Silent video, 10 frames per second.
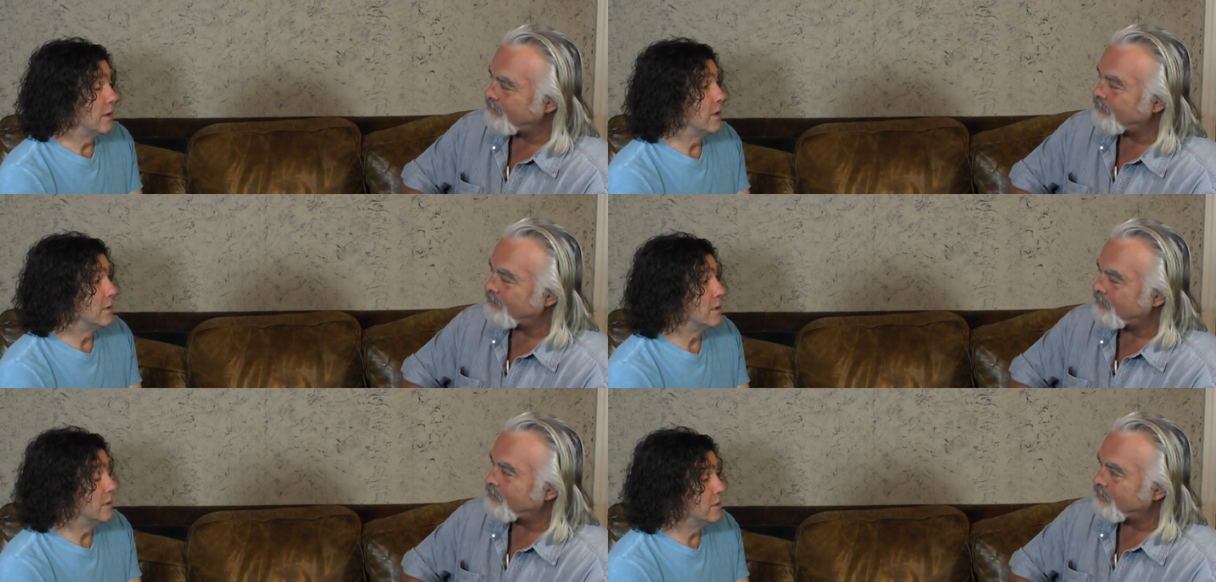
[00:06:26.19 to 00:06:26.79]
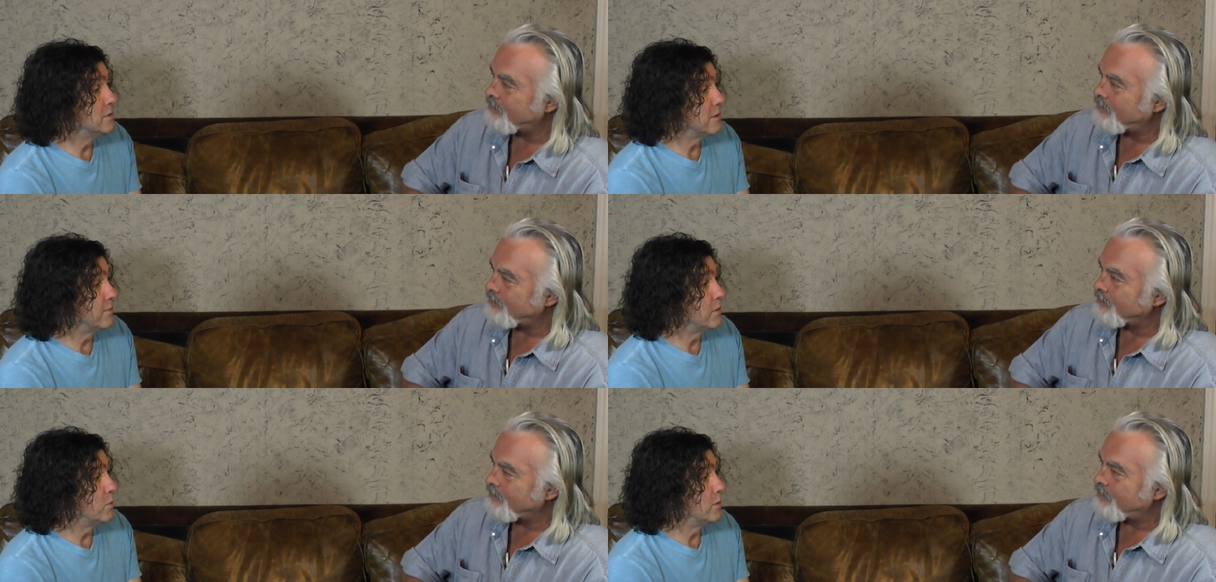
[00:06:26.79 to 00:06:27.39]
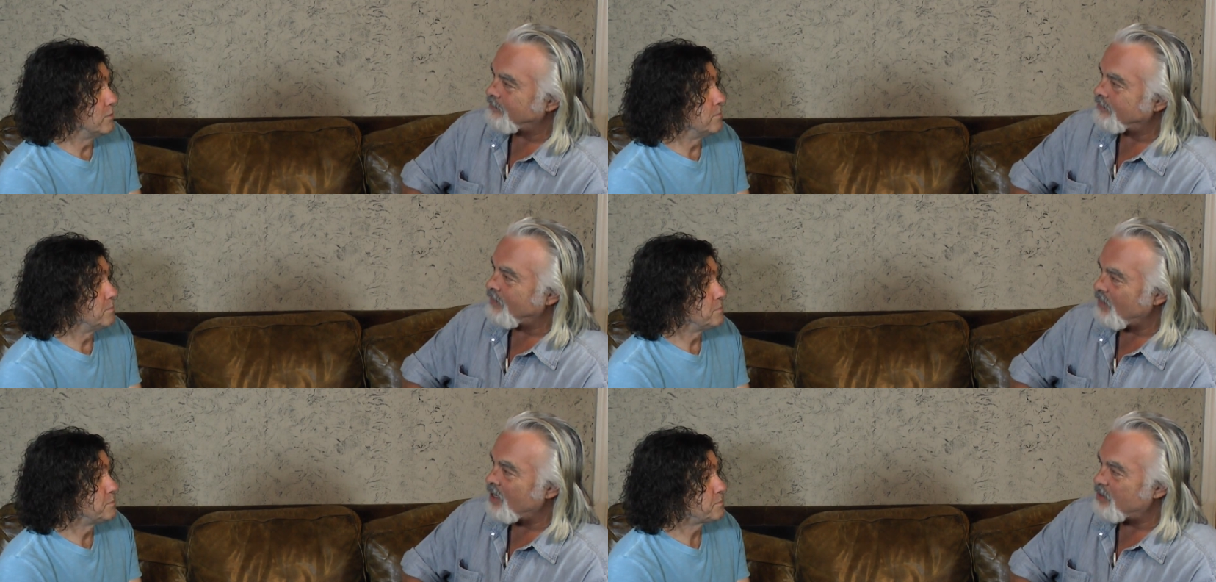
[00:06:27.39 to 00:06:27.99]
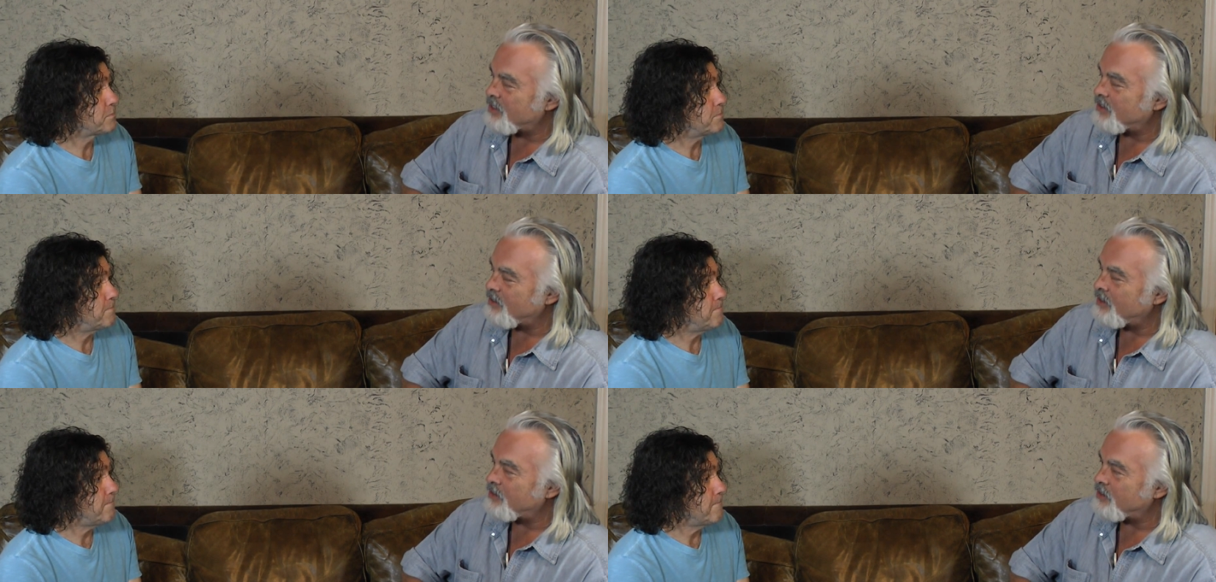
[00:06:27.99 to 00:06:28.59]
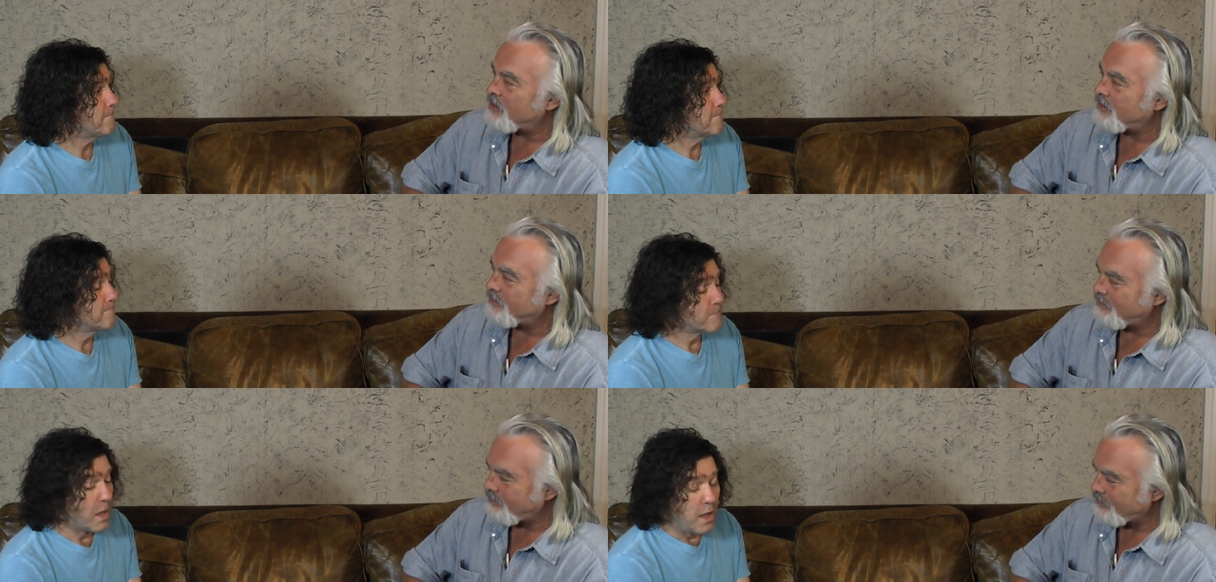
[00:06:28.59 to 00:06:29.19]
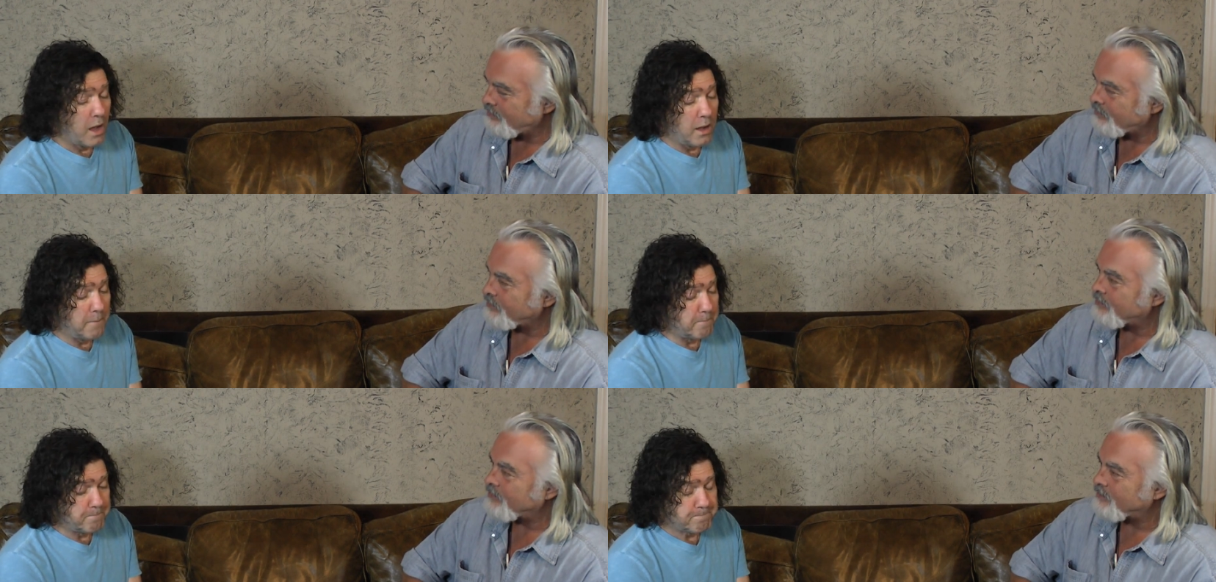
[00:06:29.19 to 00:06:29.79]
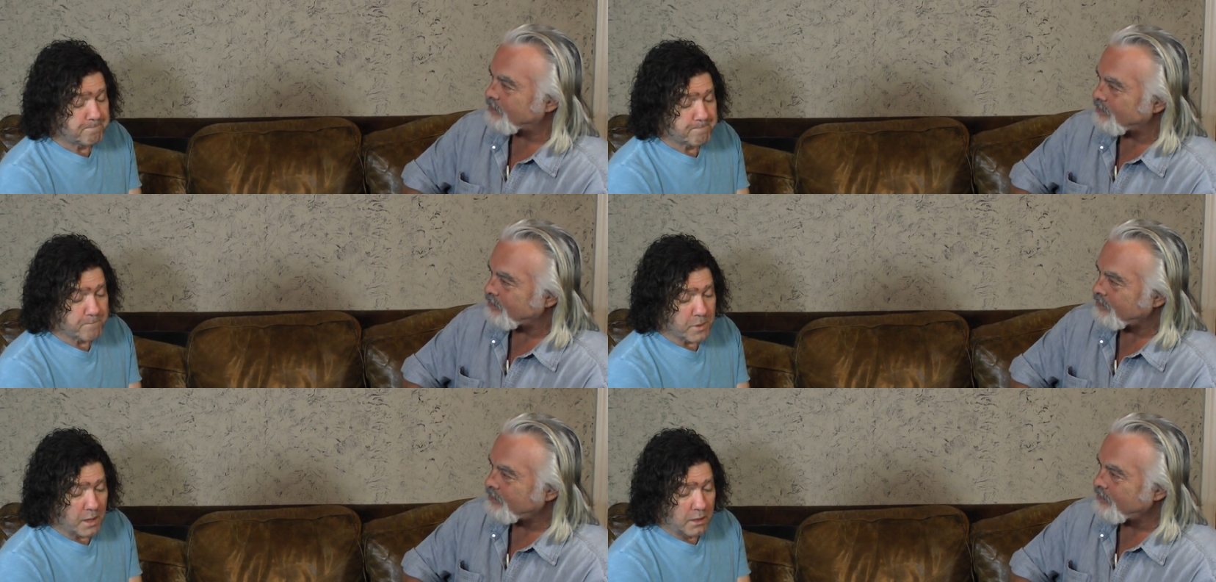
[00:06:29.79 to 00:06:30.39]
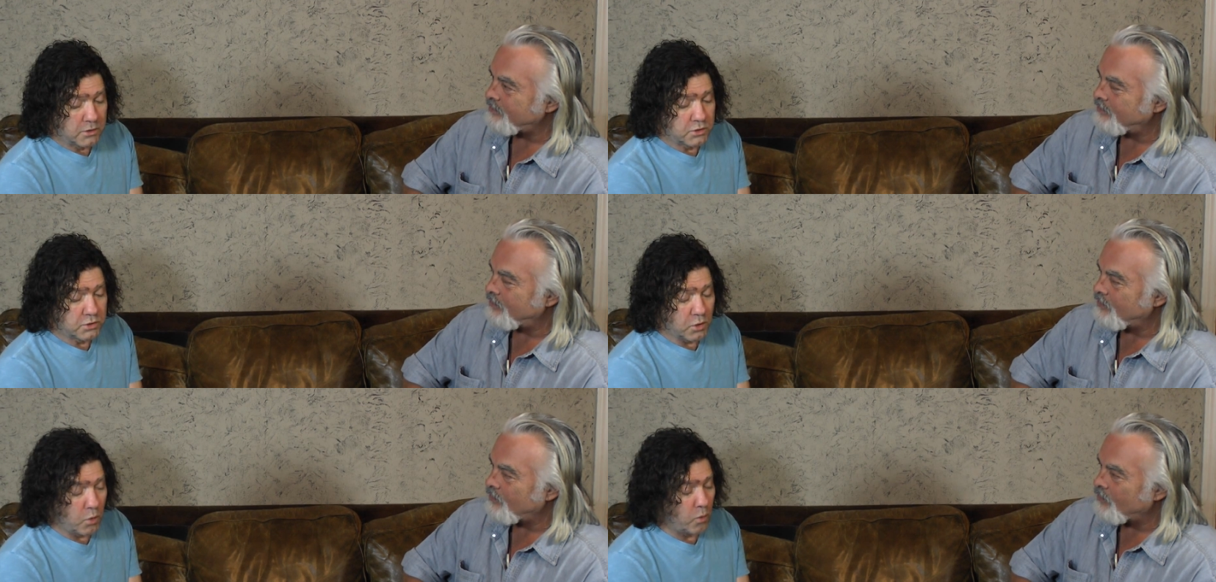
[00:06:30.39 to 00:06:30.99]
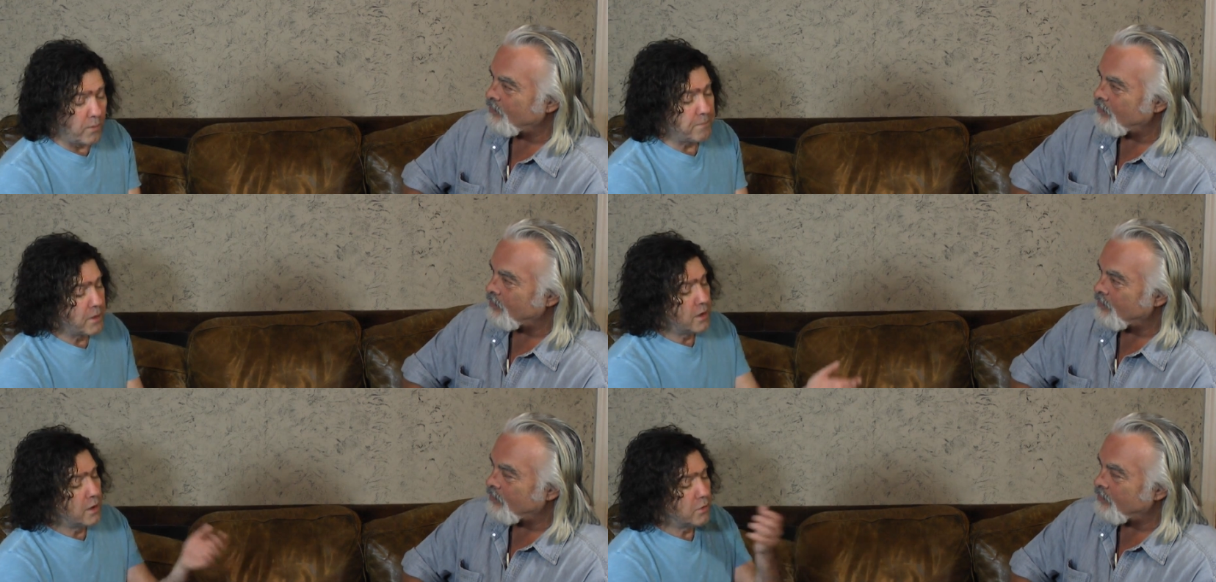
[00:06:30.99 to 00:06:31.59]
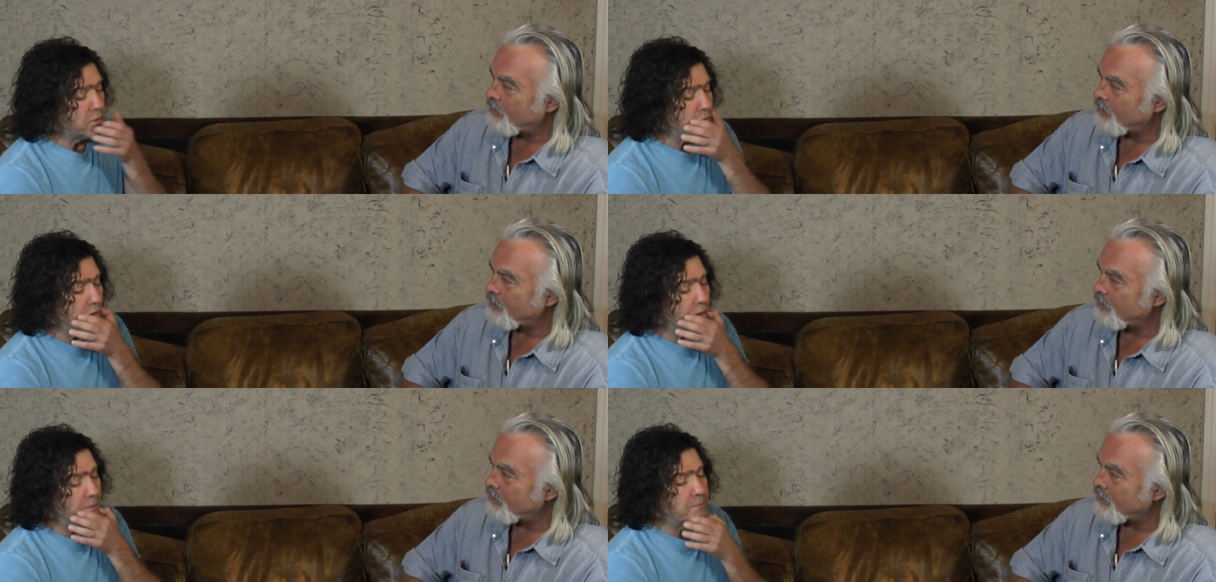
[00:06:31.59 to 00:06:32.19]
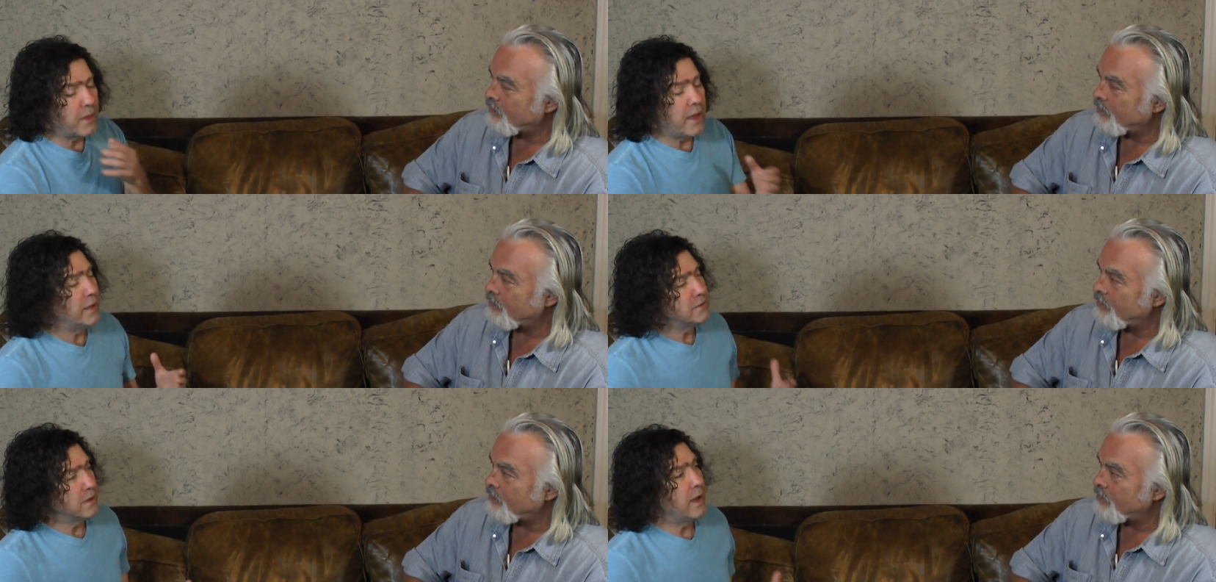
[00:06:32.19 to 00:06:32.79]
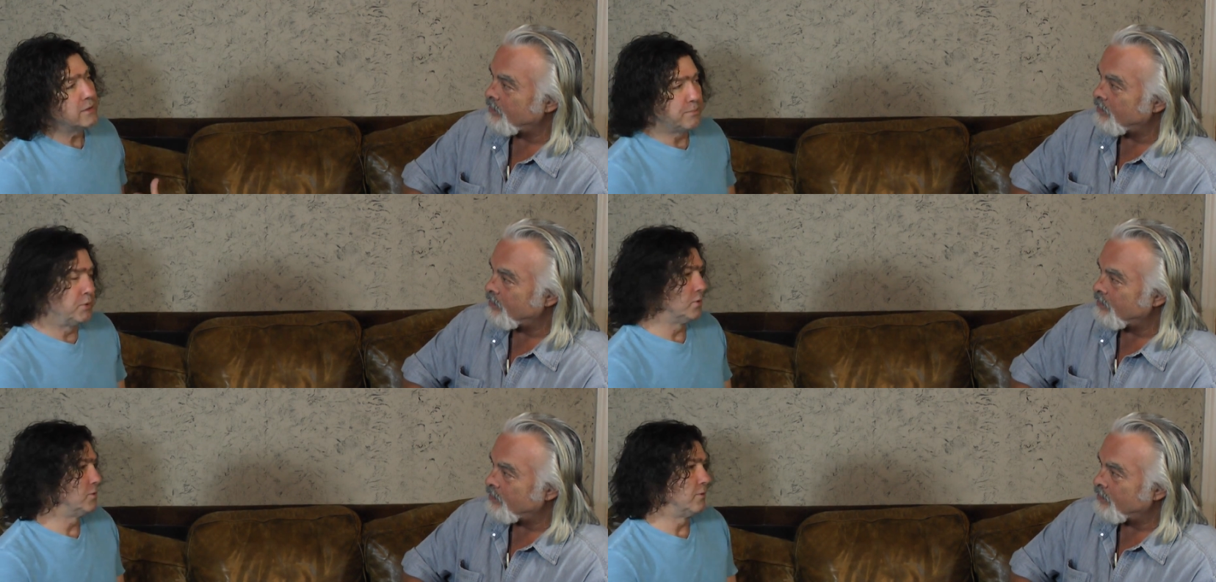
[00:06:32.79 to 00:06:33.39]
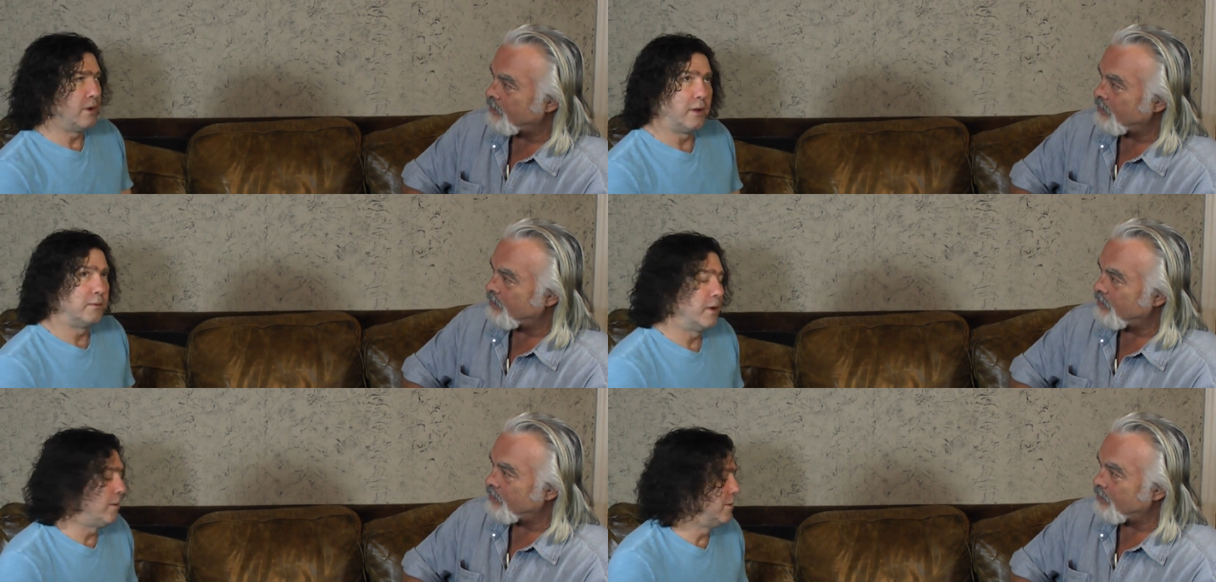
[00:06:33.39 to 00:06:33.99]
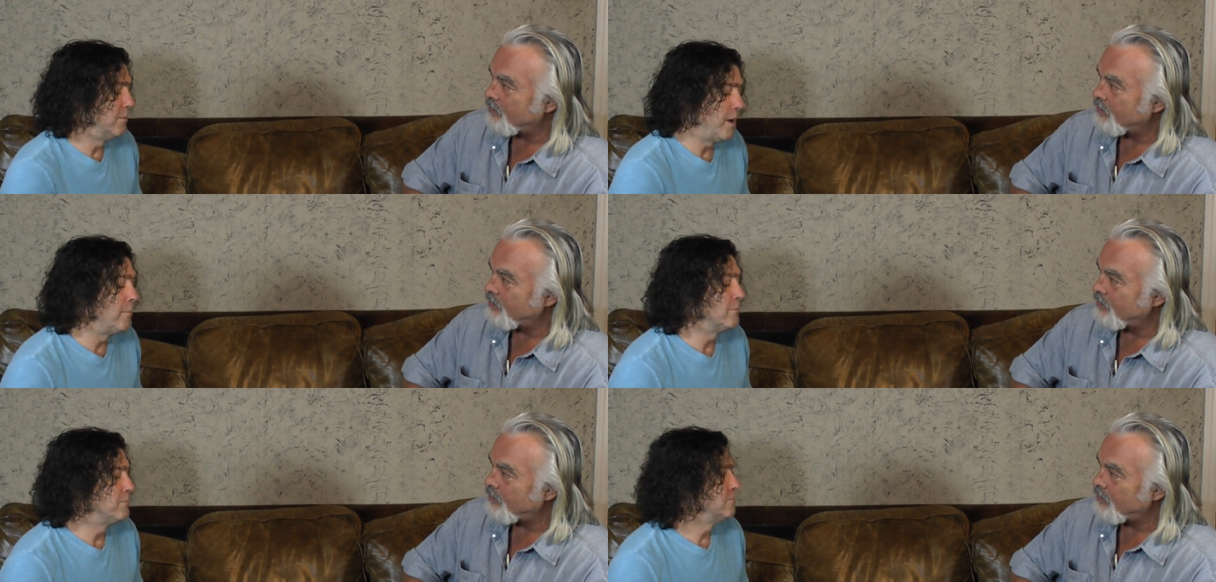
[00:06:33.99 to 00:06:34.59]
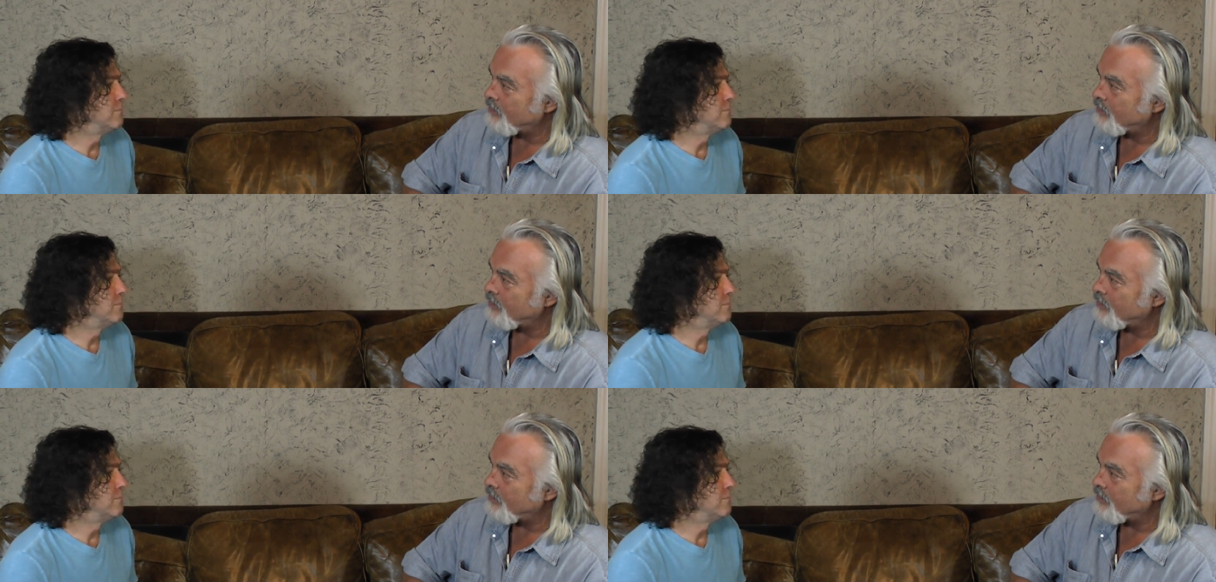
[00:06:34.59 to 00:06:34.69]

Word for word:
Speaker 1: and he's definitely one of them. Absolutely true. Um, so, as as a personal, I'm